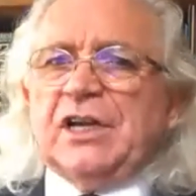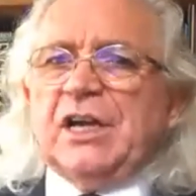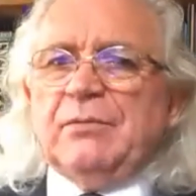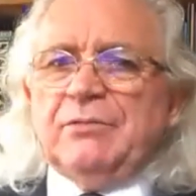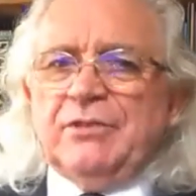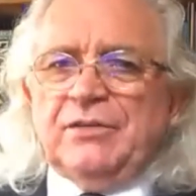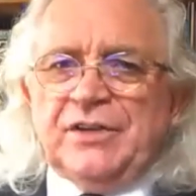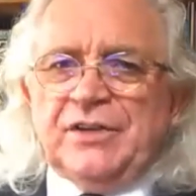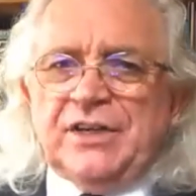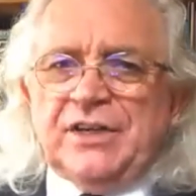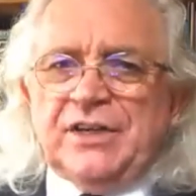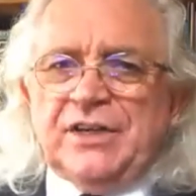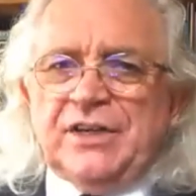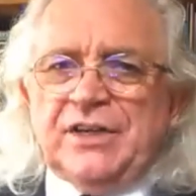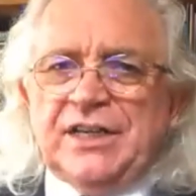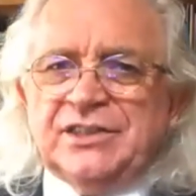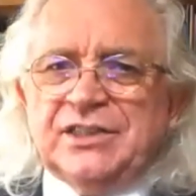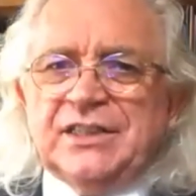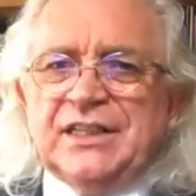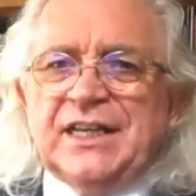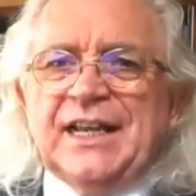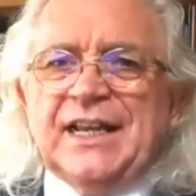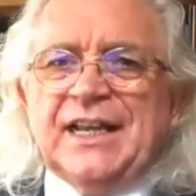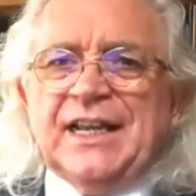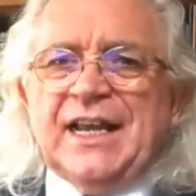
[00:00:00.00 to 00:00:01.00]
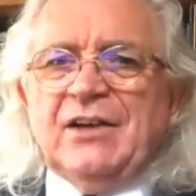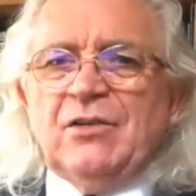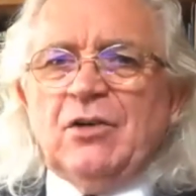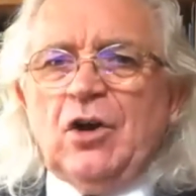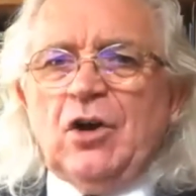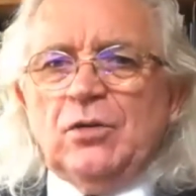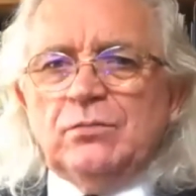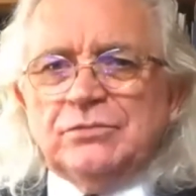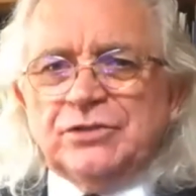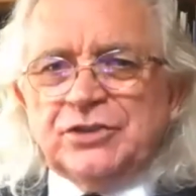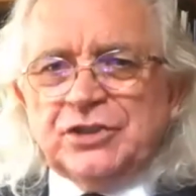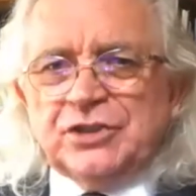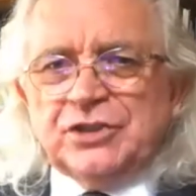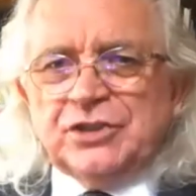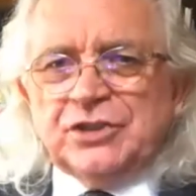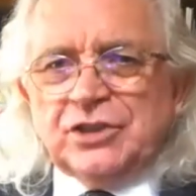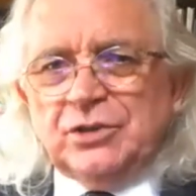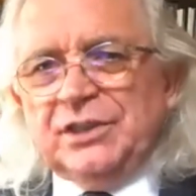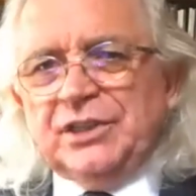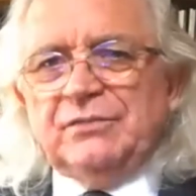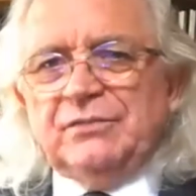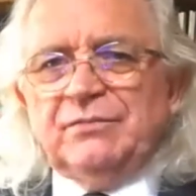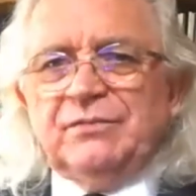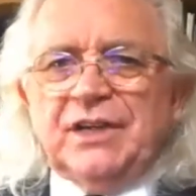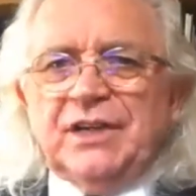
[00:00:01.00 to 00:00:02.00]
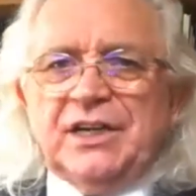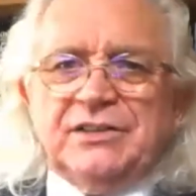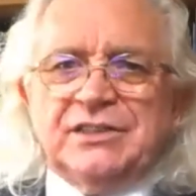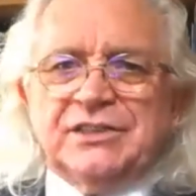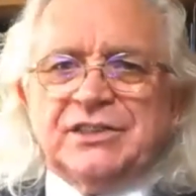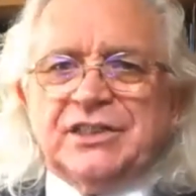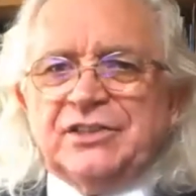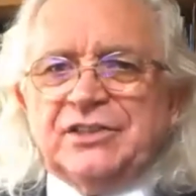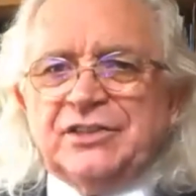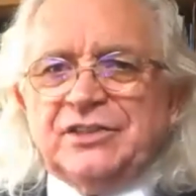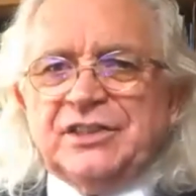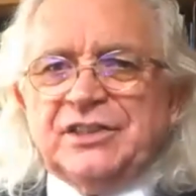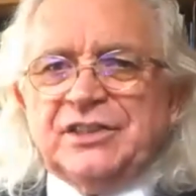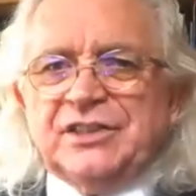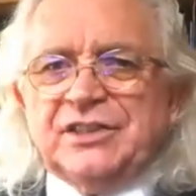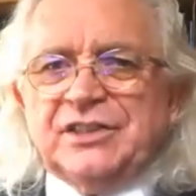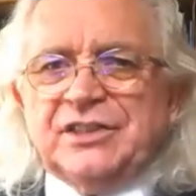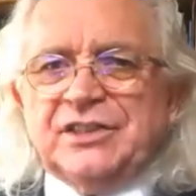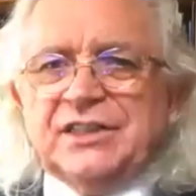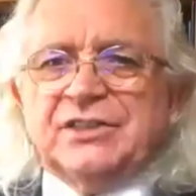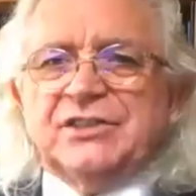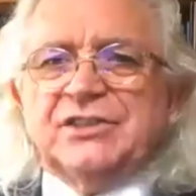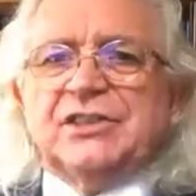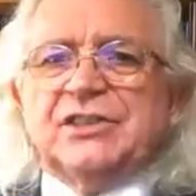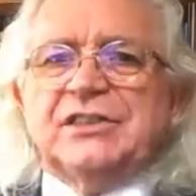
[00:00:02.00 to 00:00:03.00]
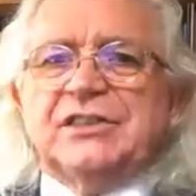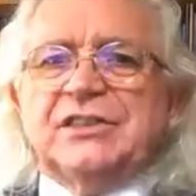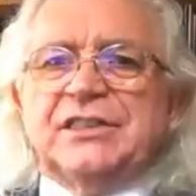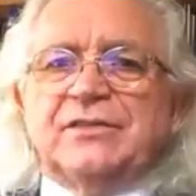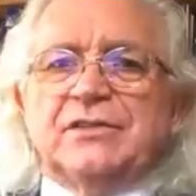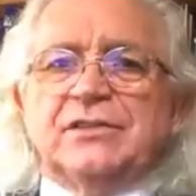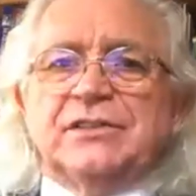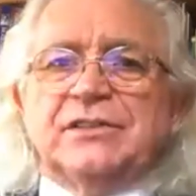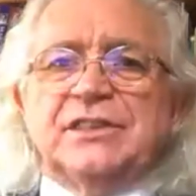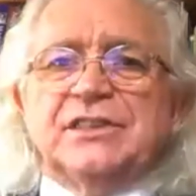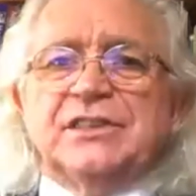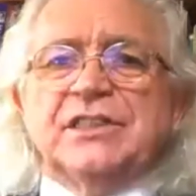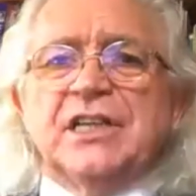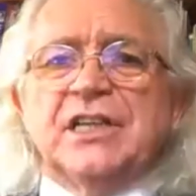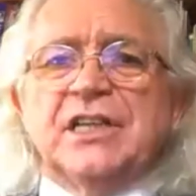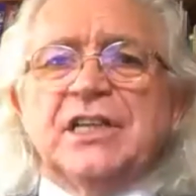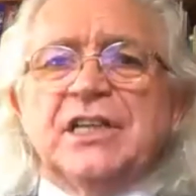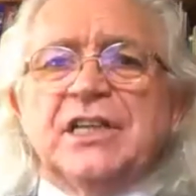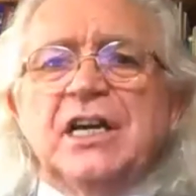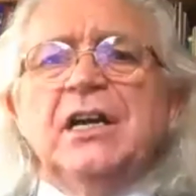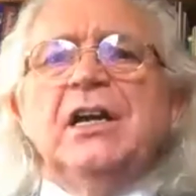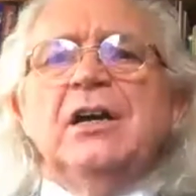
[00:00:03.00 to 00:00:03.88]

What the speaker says: they've got a couple of kids and they're now homeschooling and various other things, there's difficulties.